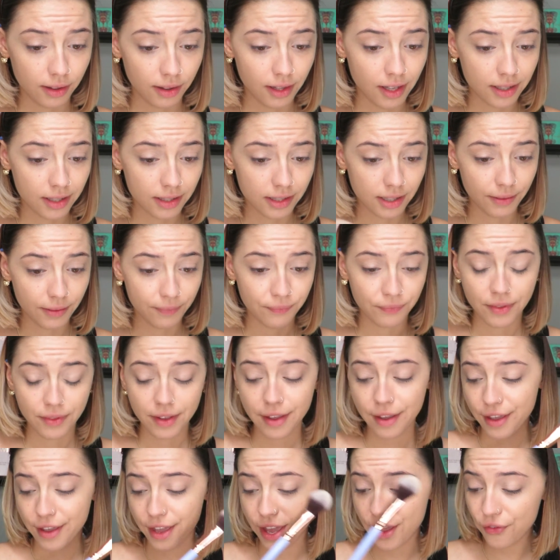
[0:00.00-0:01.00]
Lexi,
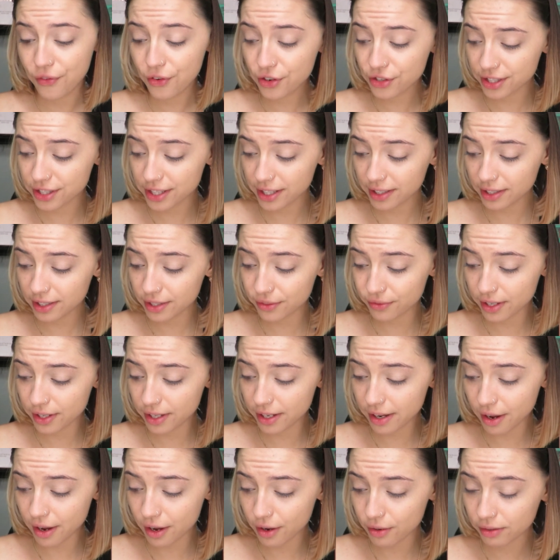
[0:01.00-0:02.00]
if you're seeing this
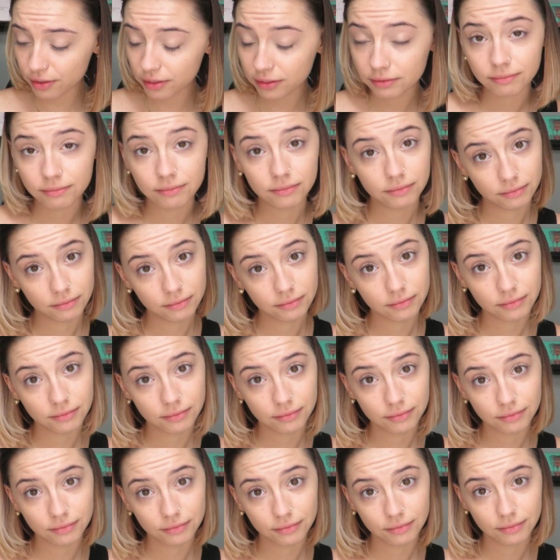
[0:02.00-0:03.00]
video,
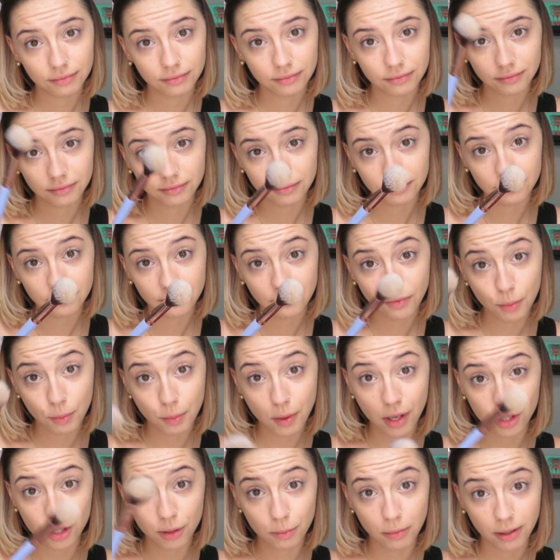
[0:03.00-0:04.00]

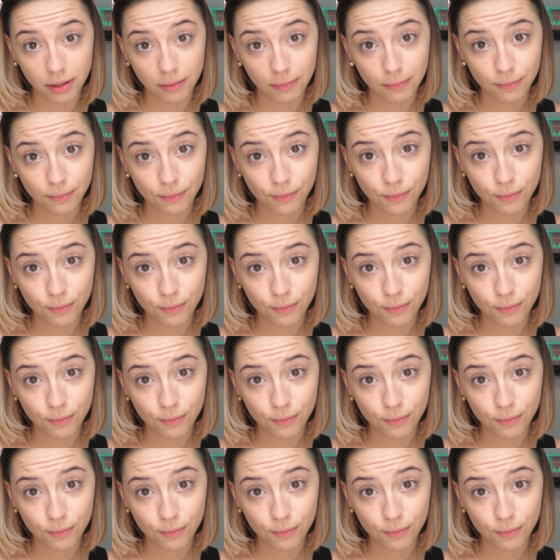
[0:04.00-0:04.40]
sponsor me.